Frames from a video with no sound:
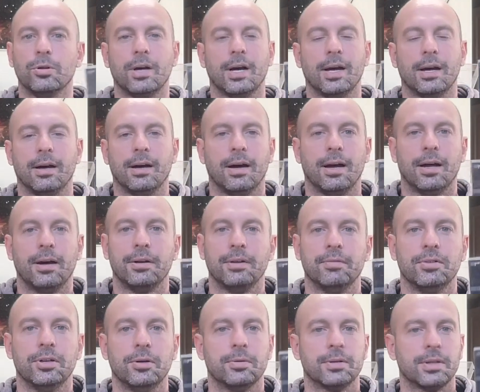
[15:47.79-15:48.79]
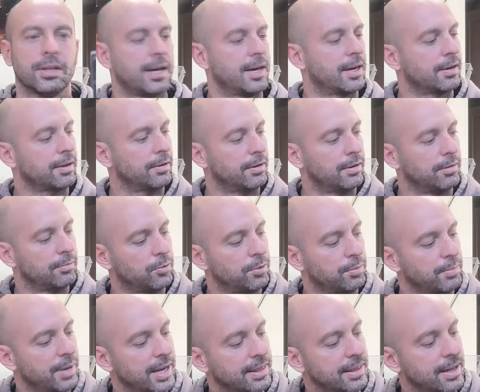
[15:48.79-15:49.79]
I don't even know what the heck it would
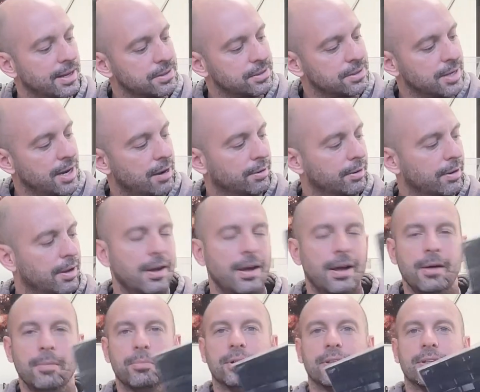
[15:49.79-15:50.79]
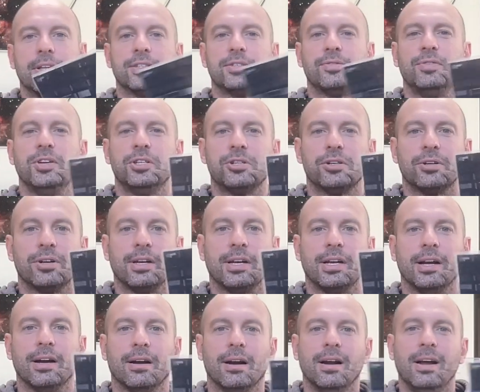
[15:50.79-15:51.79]
make that sound, but that's featured in
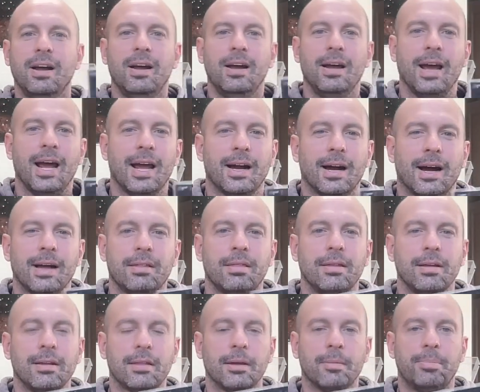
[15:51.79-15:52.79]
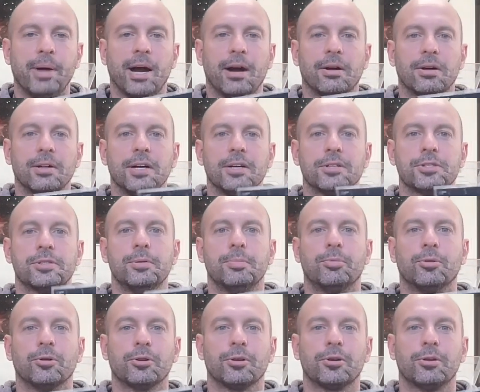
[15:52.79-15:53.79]
here. And I think the parallels to
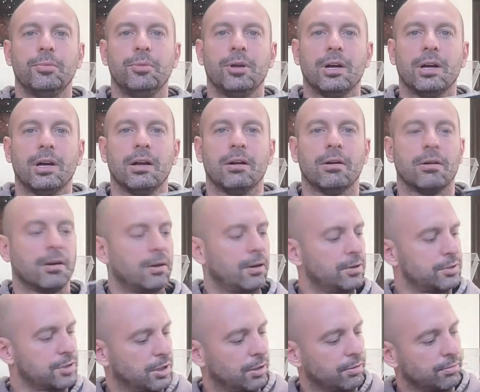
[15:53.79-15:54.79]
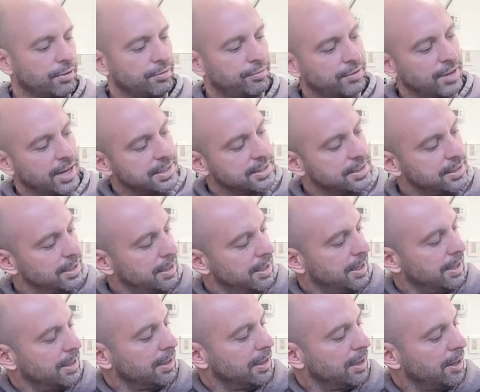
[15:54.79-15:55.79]
Border Community are also reflected
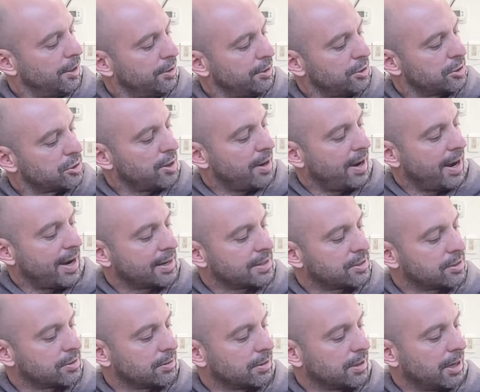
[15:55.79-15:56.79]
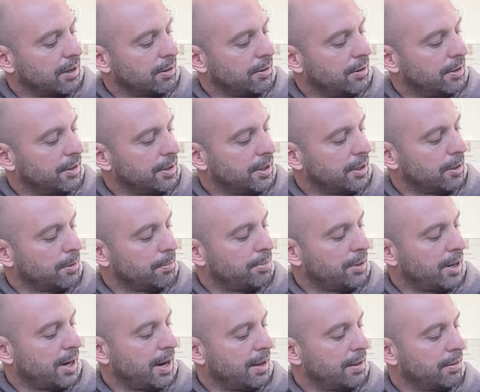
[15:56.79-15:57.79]
in the other tracks that are on here
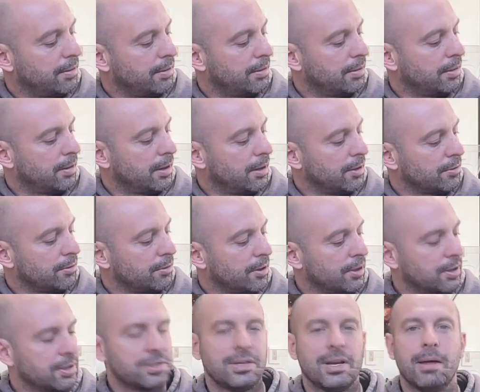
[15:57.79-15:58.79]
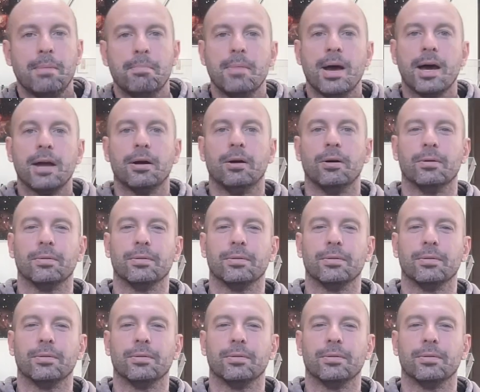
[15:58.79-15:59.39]
by the other artist named Meadow.